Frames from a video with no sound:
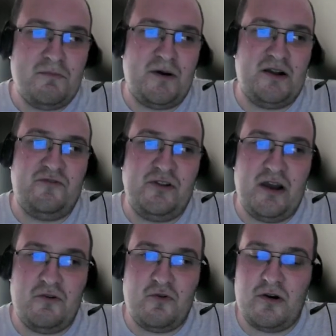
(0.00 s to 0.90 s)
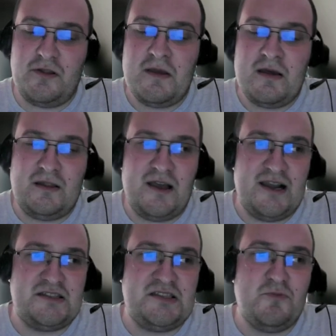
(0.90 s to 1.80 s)
But for now on,
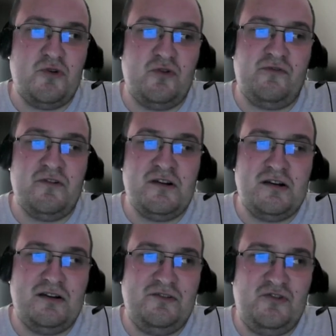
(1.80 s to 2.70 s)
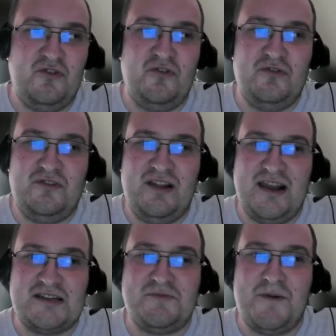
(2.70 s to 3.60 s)
let's move to the
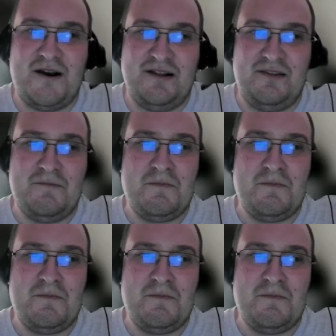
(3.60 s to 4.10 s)
next part.